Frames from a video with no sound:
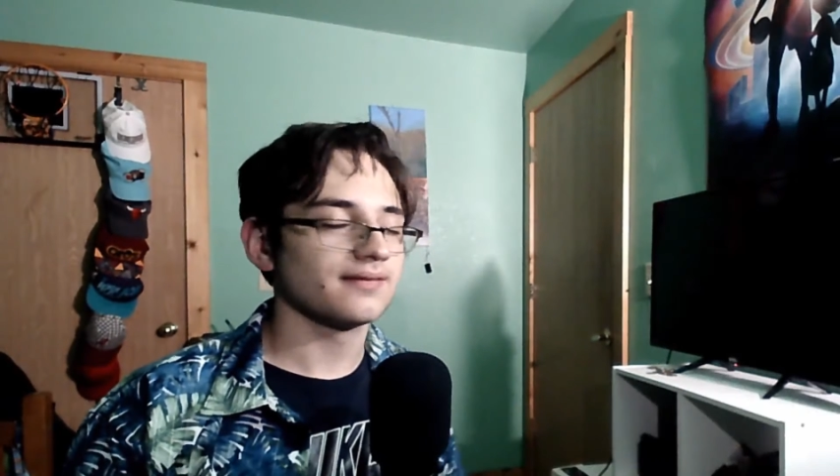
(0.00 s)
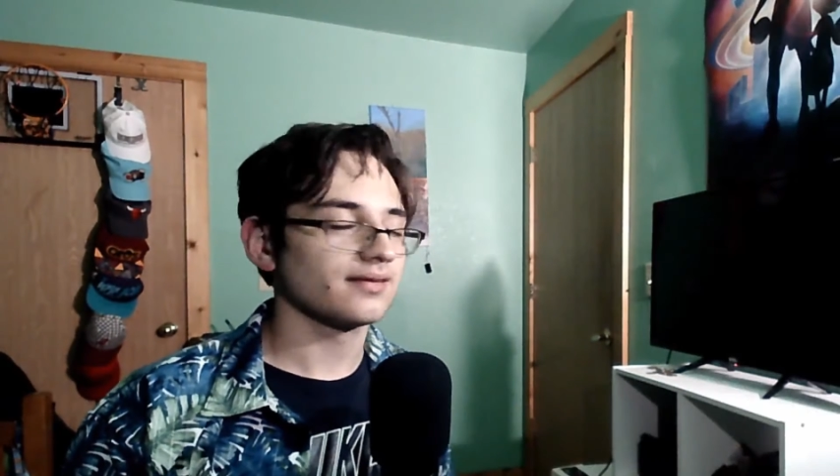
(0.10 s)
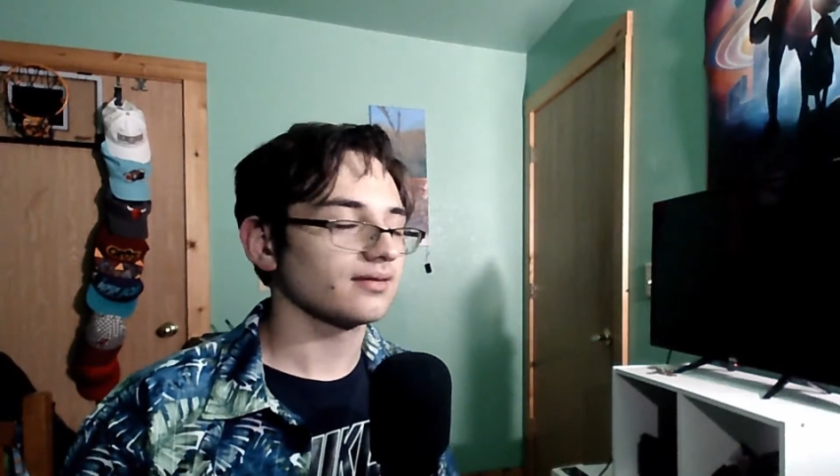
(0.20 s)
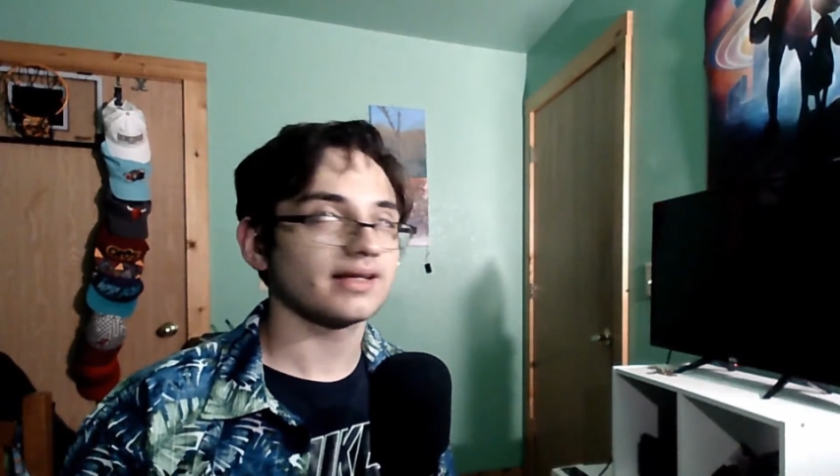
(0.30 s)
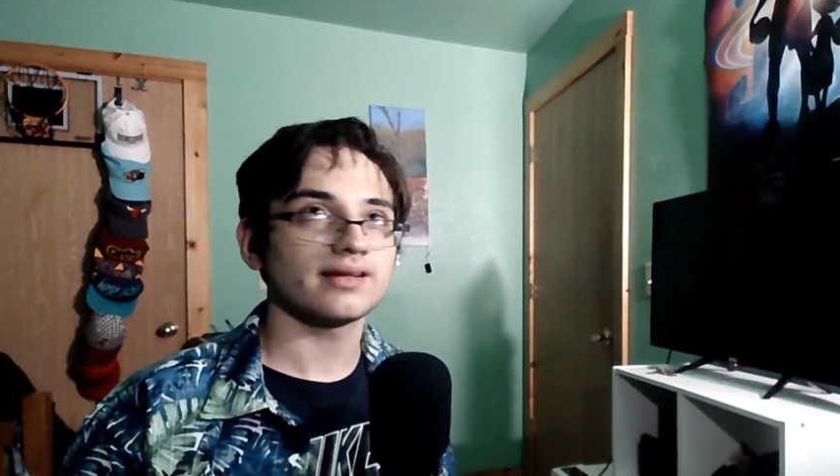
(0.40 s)

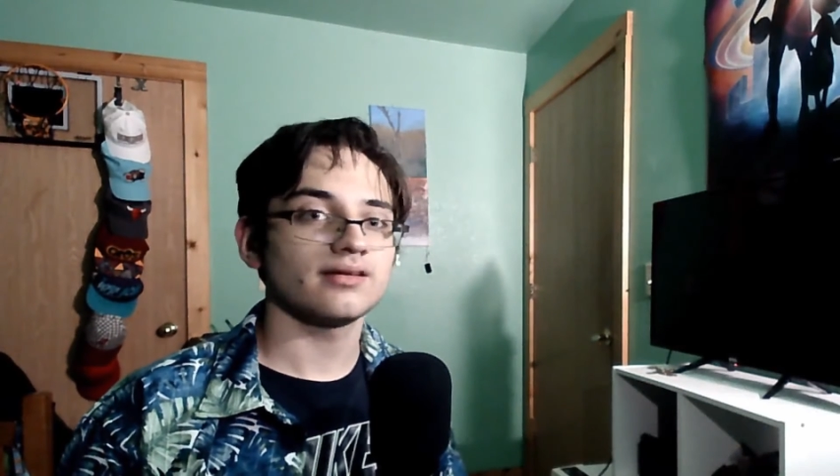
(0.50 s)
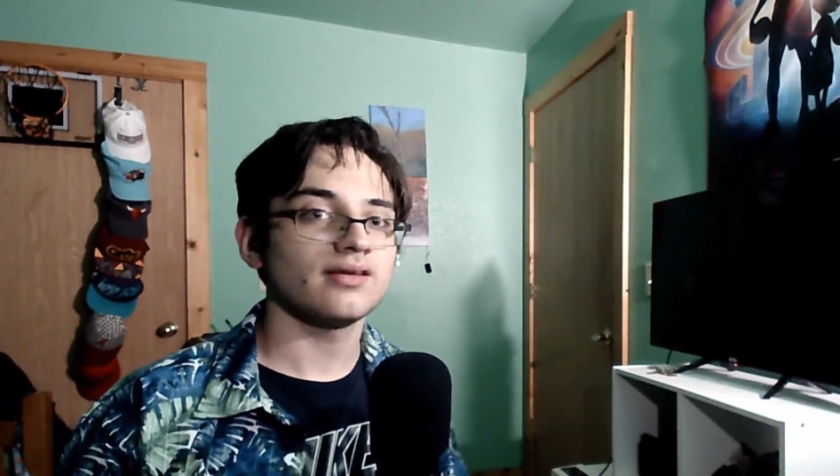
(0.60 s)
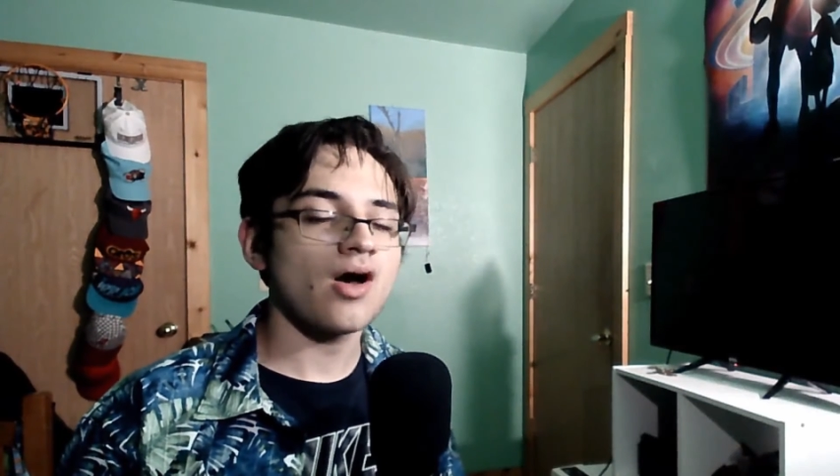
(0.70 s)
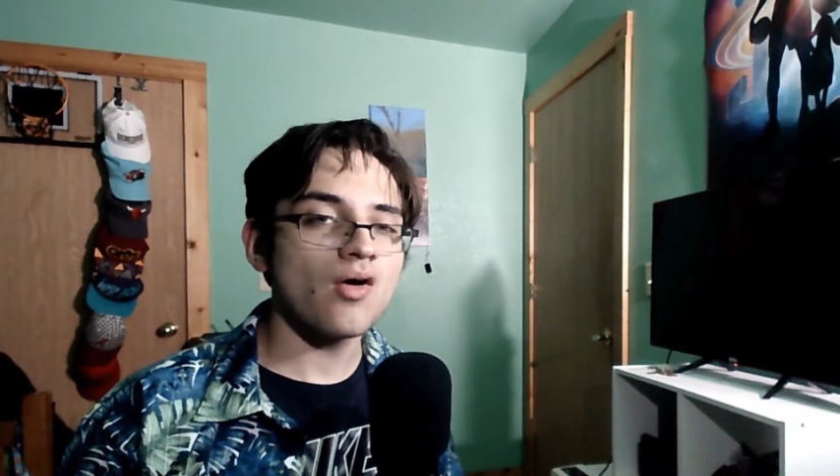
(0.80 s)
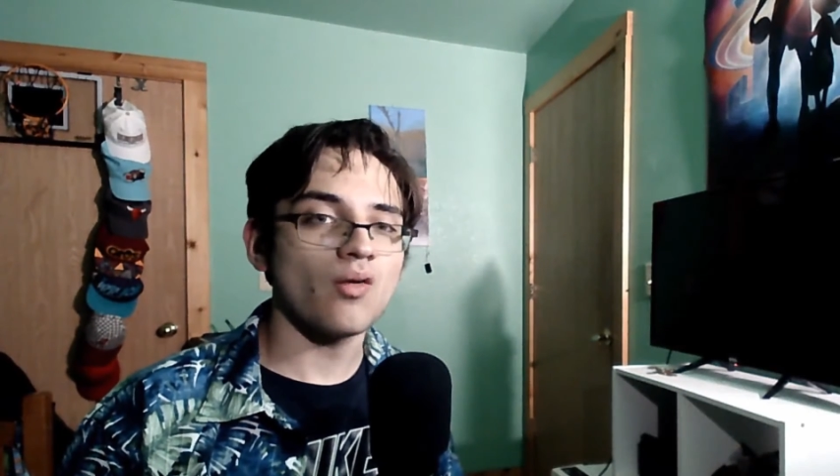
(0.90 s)
Like,
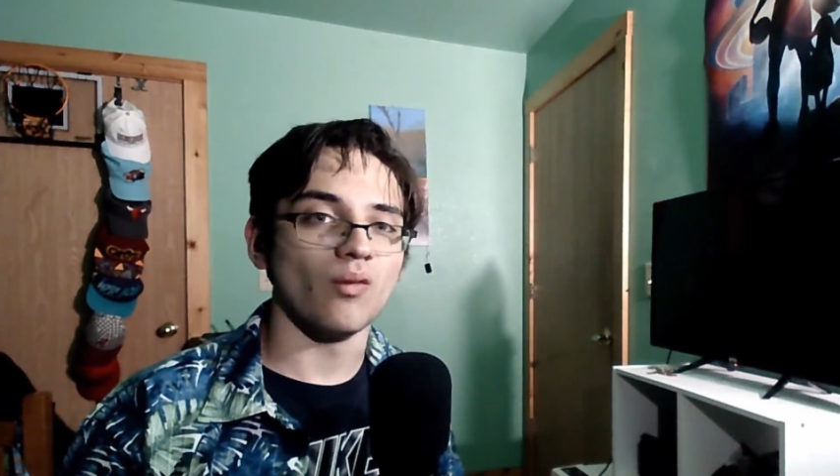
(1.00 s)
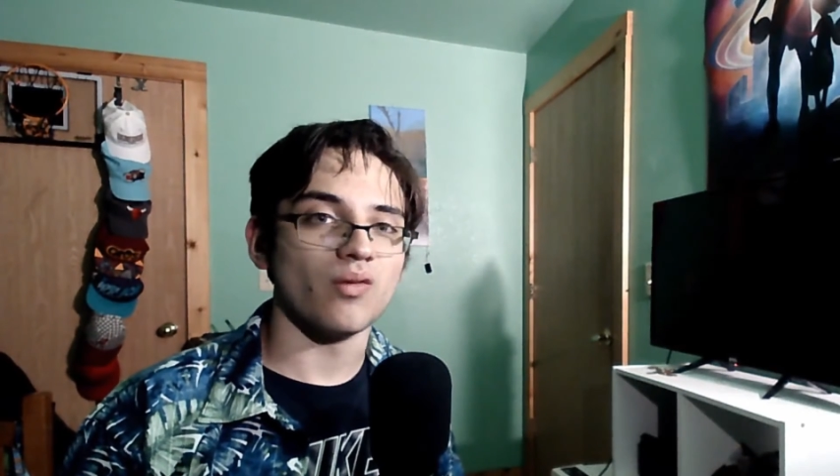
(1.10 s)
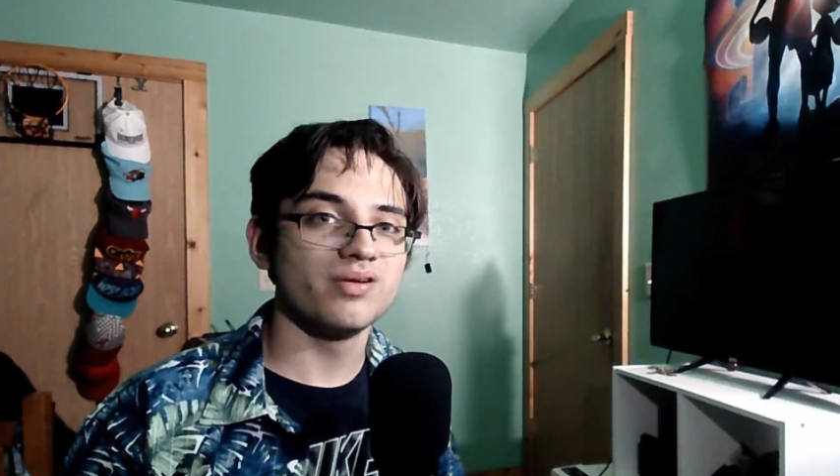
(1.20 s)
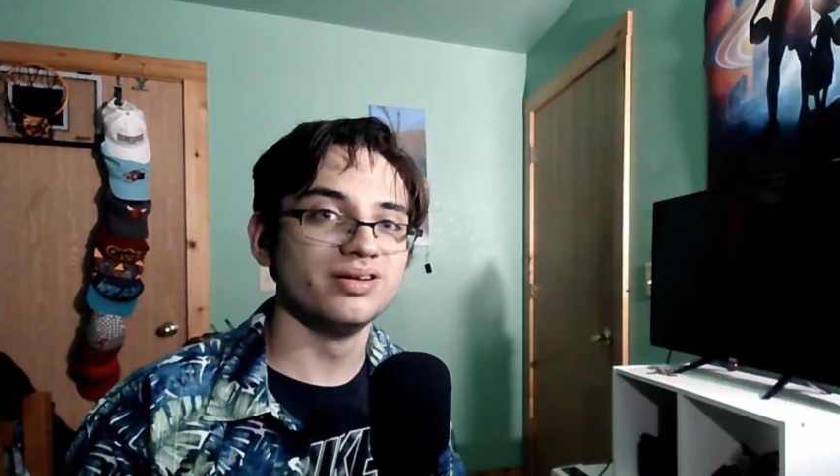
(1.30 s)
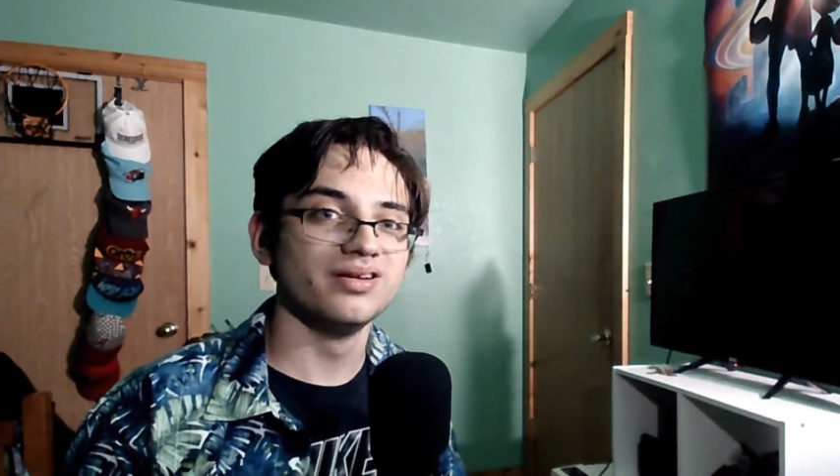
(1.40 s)
no.
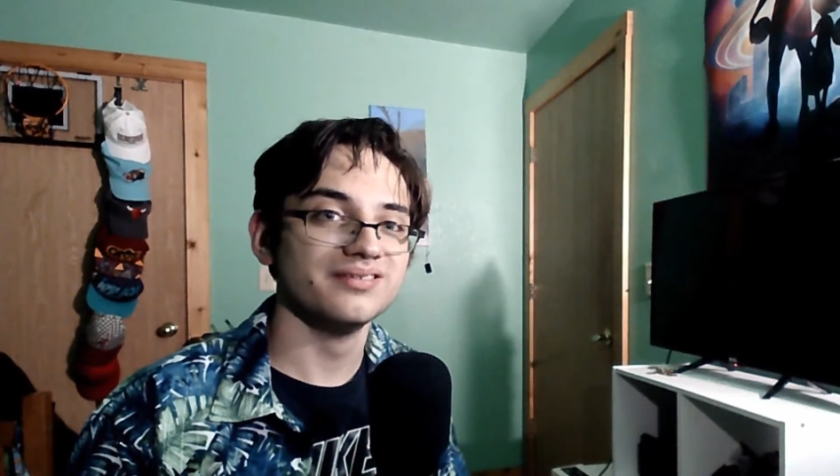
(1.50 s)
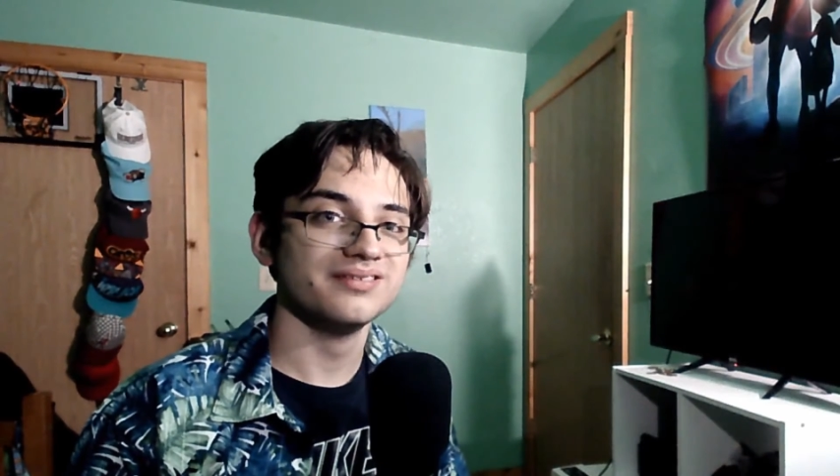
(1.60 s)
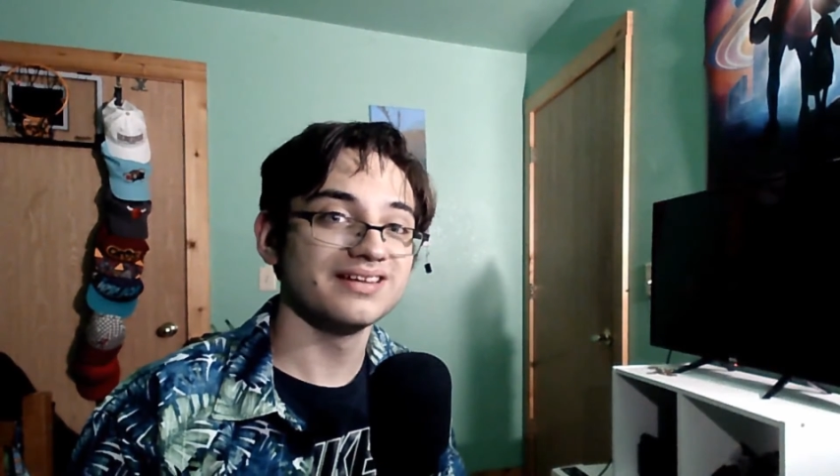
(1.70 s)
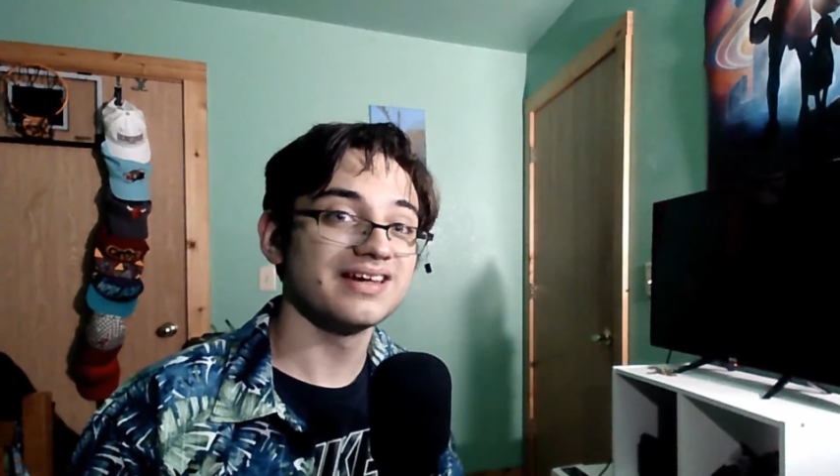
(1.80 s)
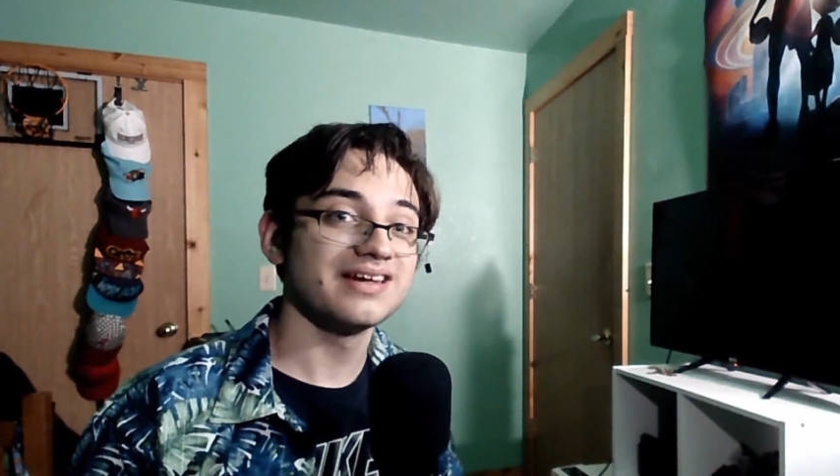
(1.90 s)

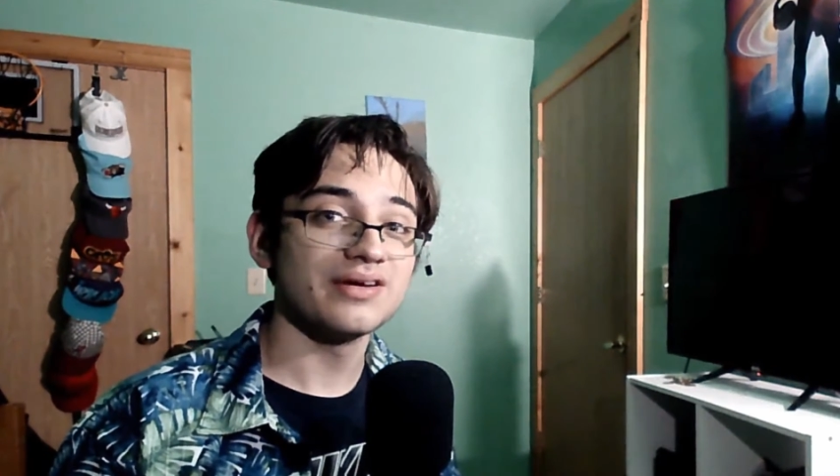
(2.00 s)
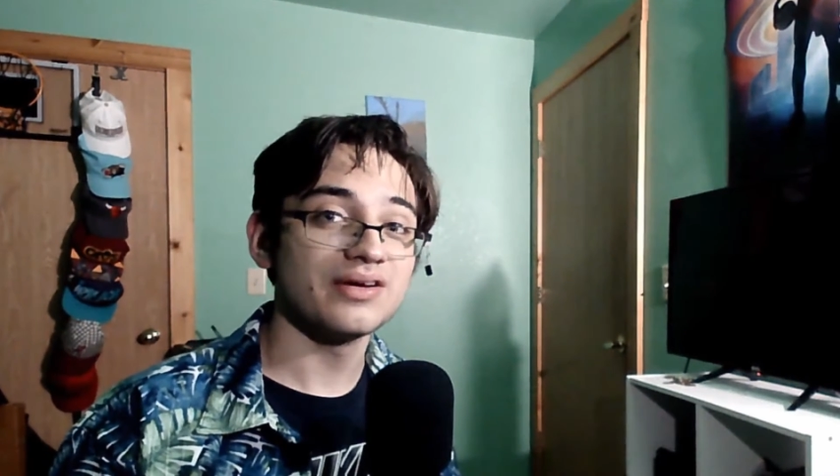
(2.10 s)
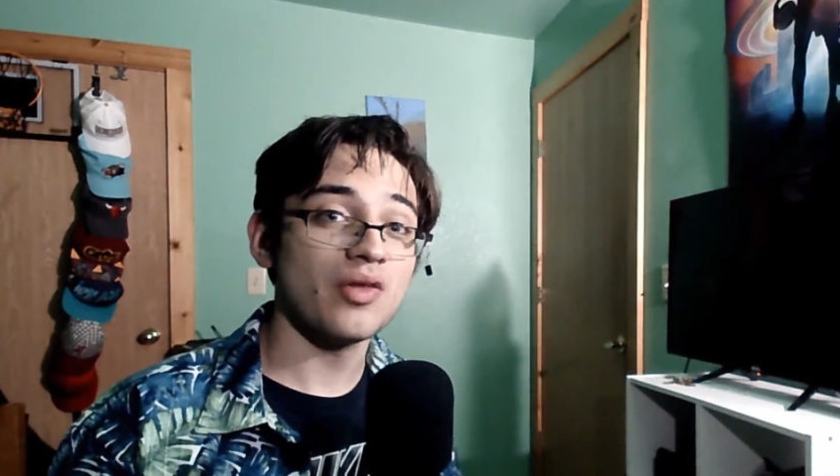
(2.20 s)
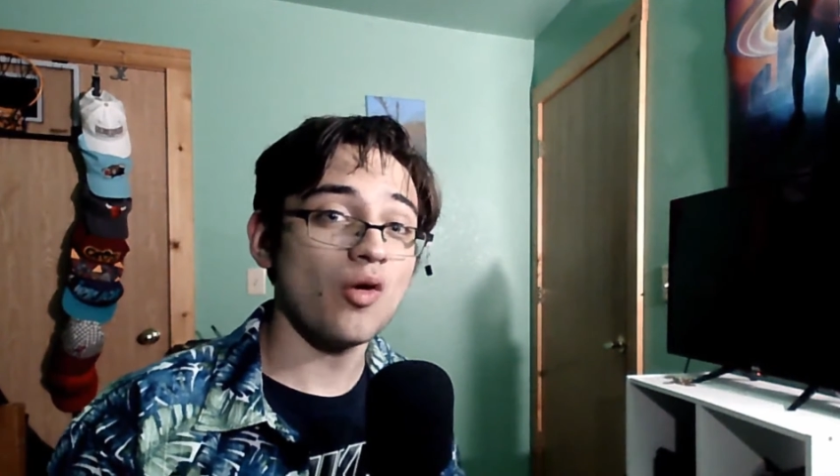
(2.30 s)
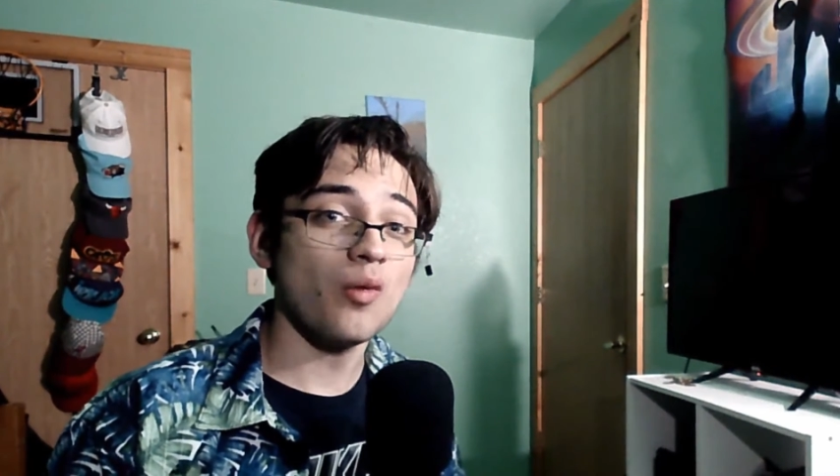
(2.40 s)

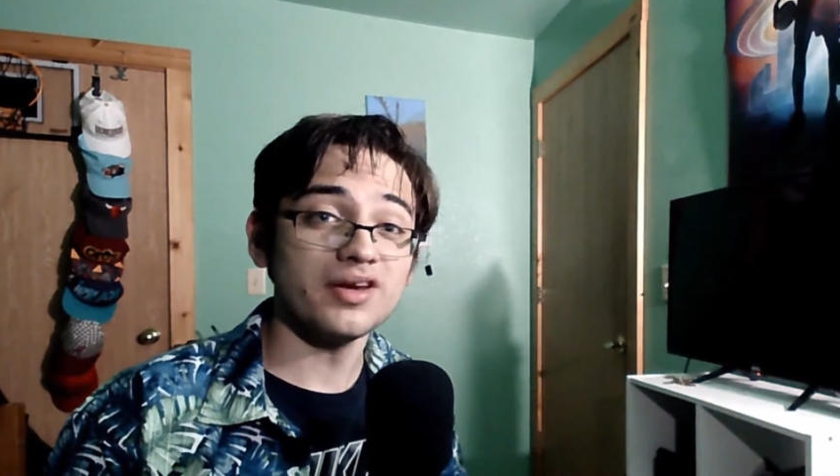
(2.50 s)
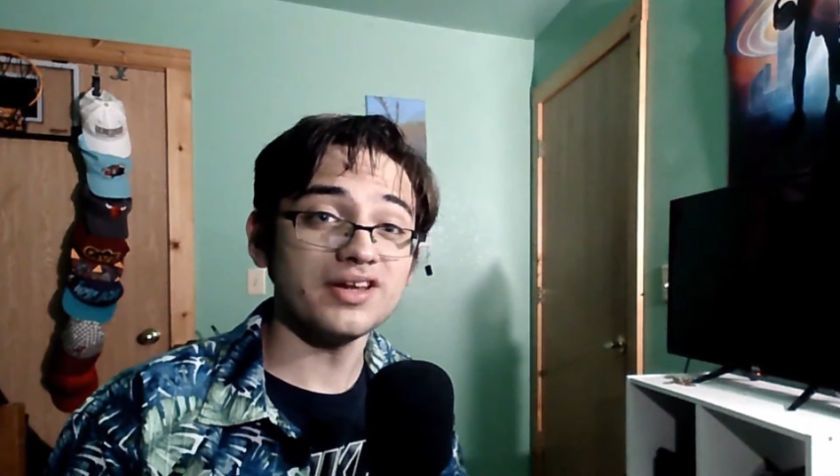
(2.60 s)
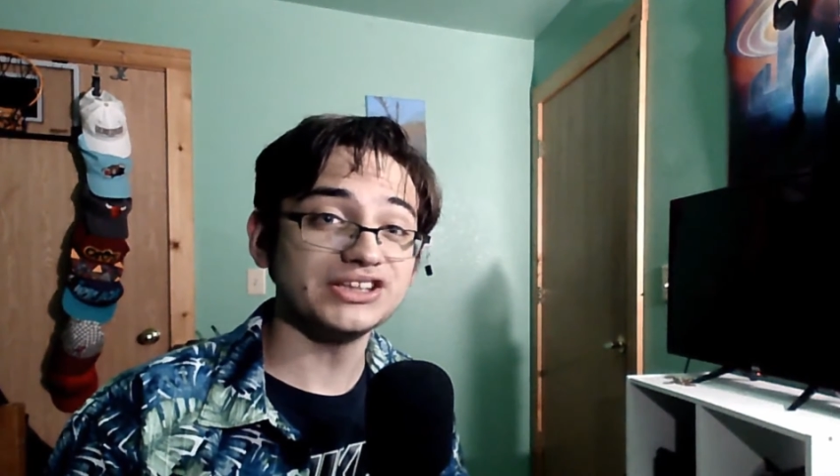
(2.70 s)
Nobody